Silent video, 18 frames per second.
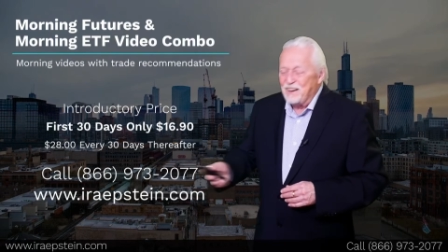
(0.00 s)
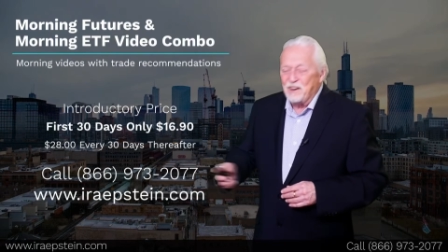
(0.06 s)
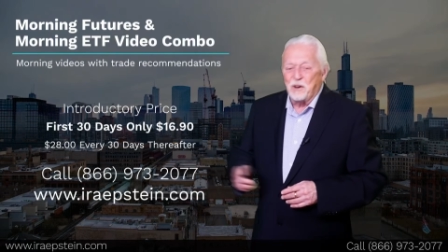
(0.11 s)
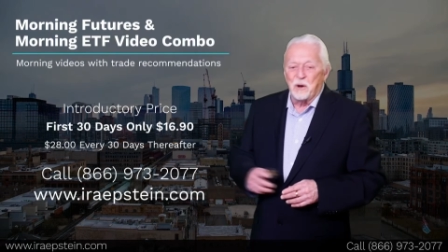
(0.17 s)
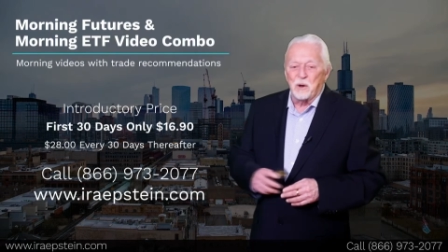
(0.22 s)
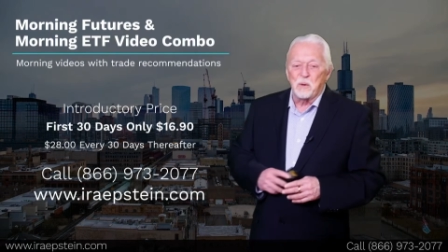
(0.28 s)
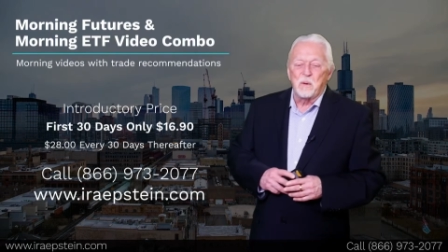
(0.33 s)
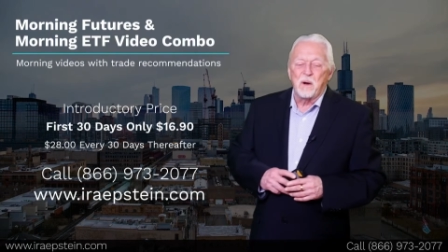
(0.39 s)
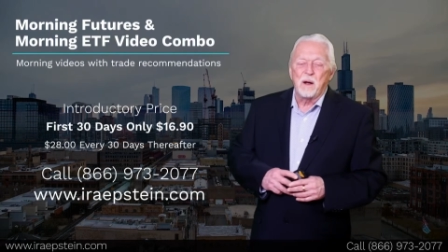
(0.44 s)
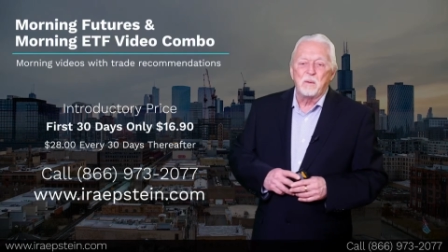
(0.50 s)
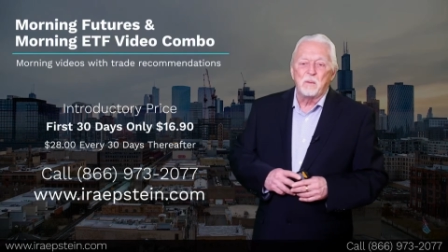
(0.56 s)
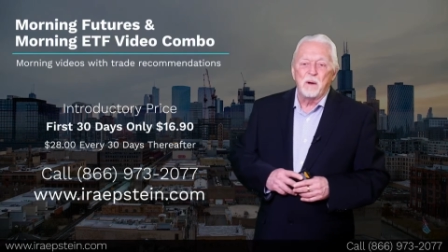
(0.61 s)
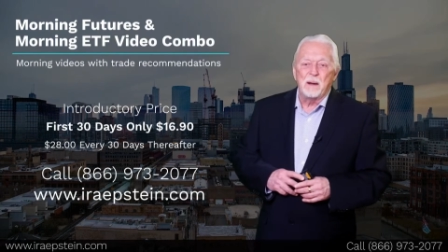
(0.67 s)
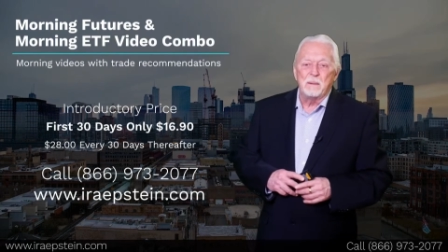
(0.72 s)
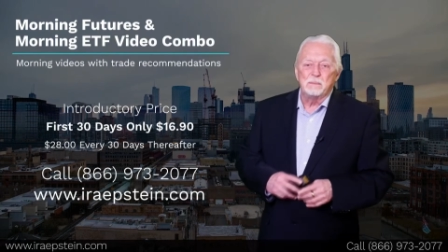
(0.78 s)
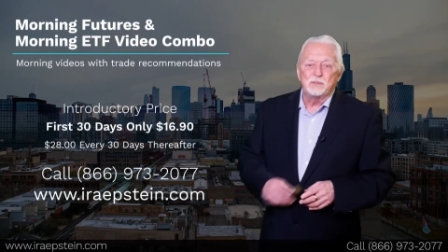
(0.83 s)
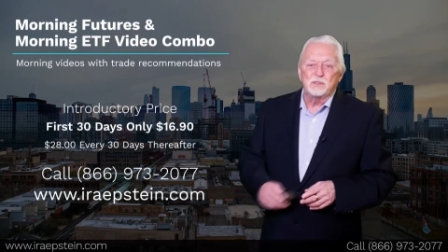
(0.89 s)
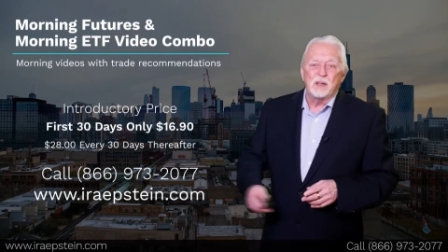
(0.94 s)
Go to our
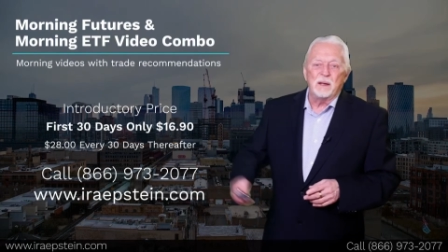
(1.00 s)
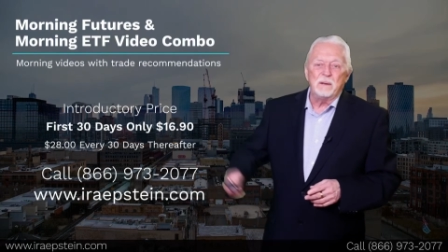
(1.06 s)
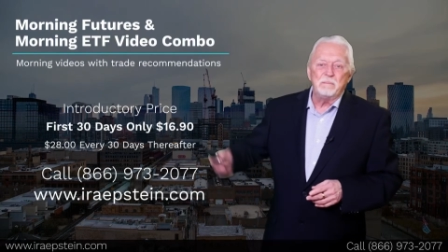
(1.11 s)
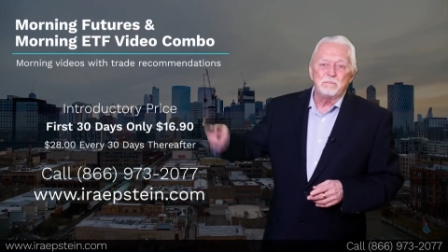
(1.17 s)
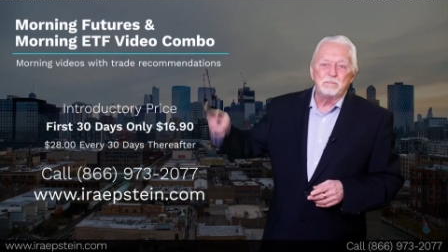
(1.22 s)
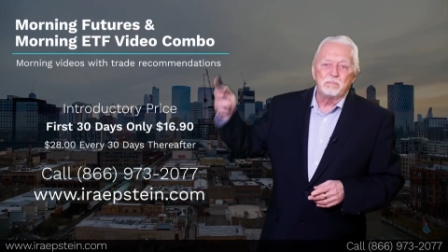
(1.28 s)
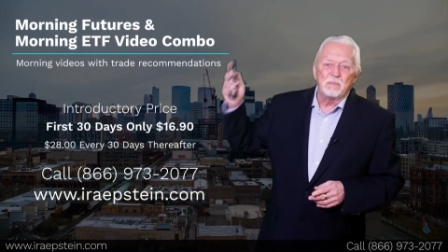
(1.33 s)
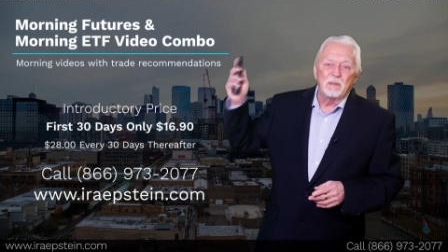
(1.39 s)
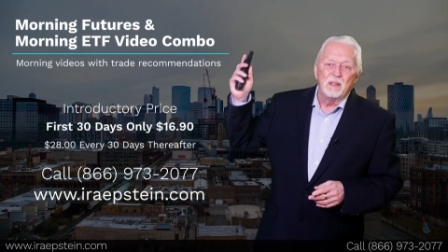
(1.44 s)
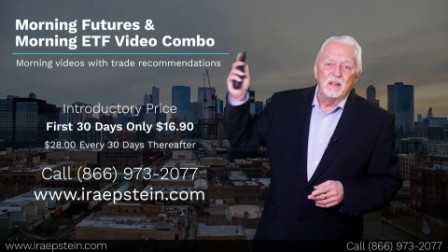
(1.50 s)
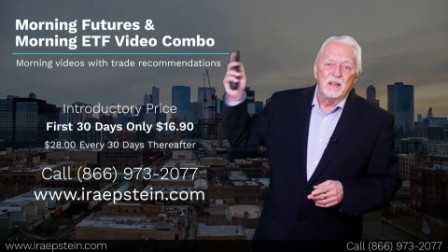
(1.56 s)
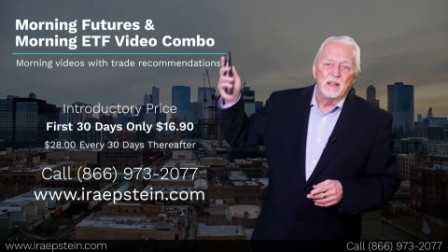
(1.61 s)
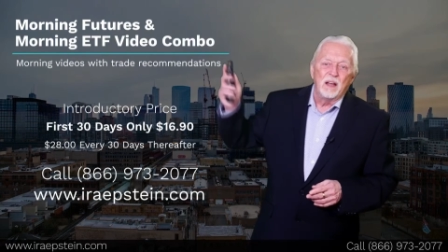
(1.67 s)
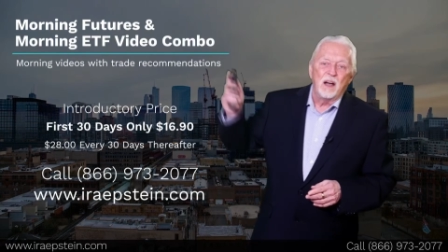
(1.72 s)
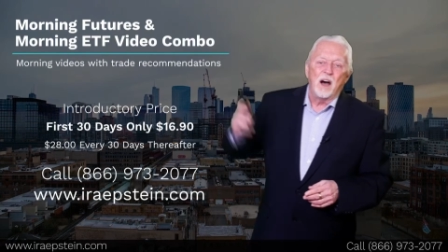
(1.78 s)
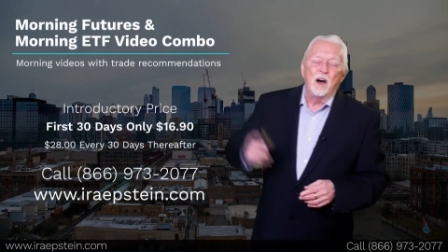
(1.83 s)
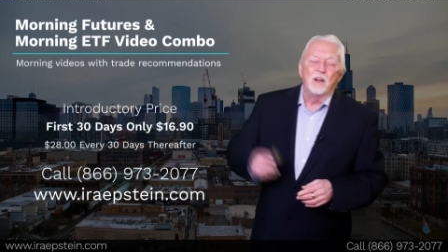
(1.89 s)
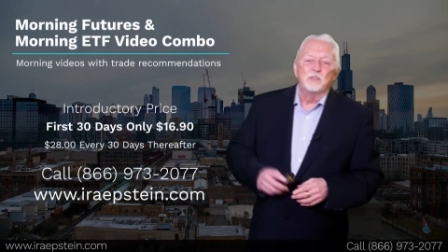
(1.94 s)
website,
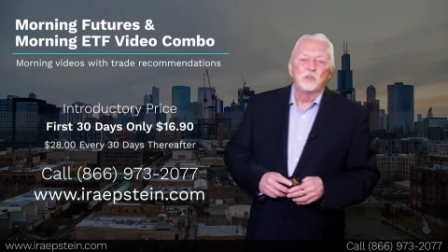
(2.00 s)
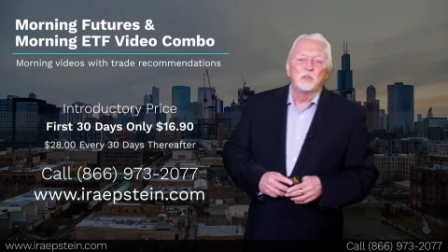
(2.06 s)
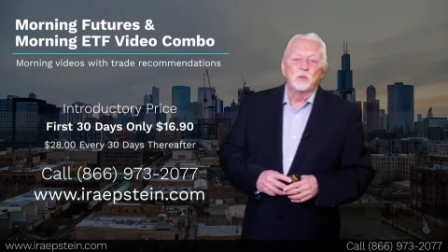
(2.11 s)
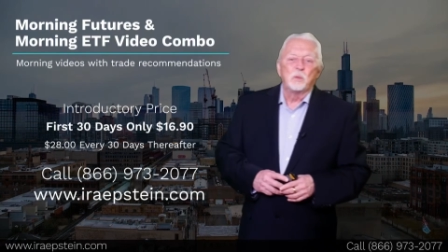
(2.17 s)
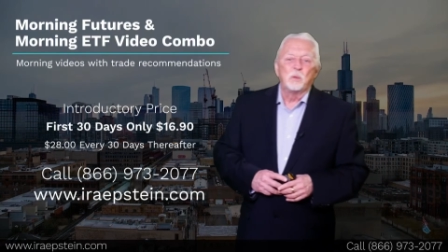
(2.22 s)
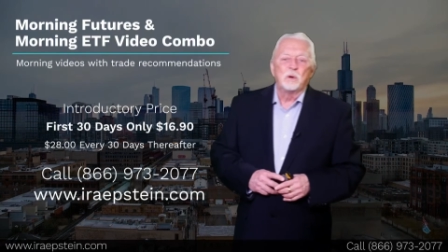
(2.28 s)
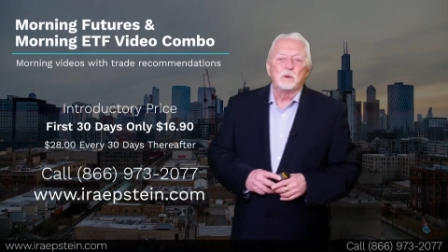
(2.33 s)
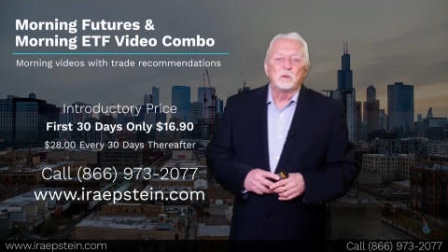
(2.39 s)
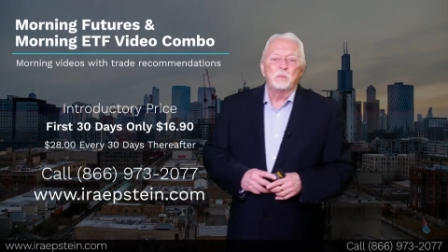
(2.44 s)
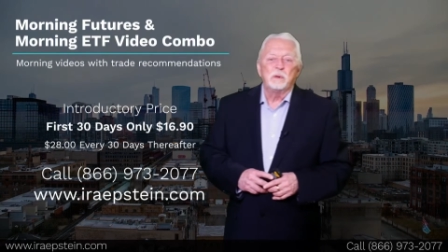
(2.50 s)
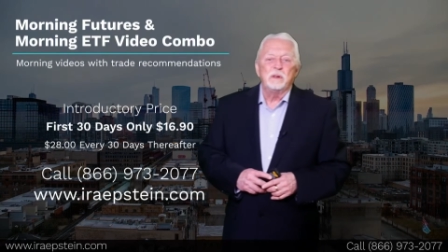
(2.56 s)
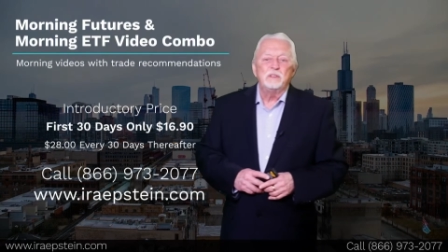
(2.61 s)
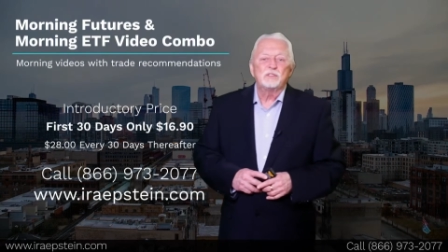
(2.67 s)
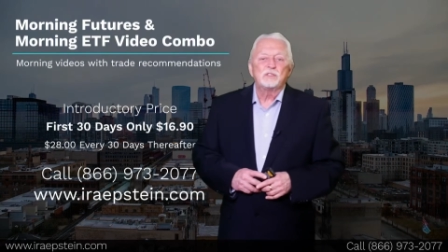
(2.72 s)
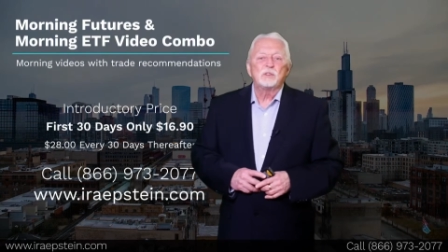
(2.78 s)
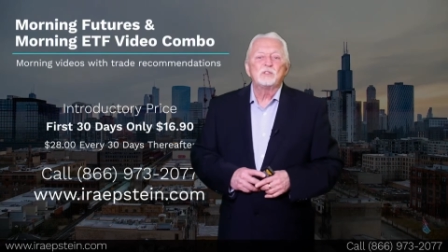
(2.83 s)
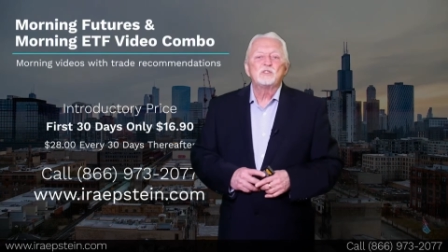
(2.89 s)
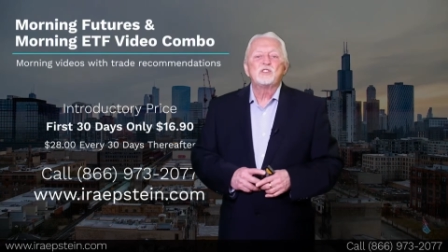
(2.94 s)
under the word
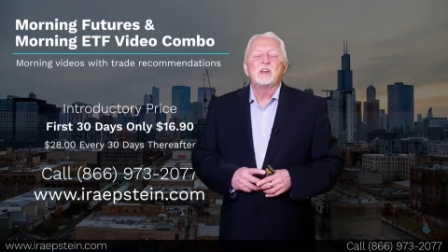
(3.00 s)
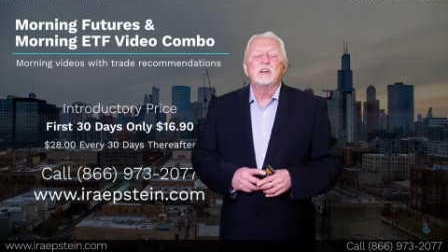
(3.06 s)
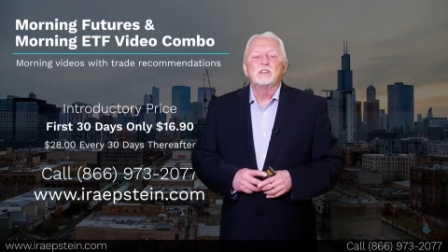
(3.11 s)
research,